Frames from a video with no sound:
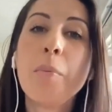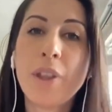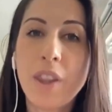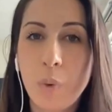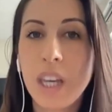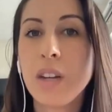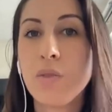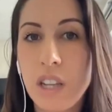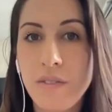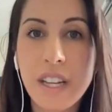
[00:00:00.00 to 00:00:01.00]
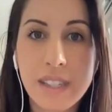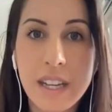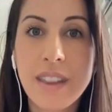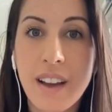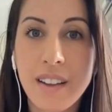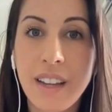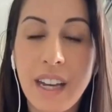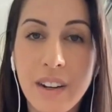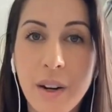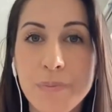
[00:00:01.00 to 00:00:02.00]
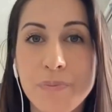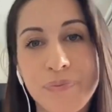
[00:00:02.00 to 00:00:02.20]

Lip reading: but then we can revisit that later.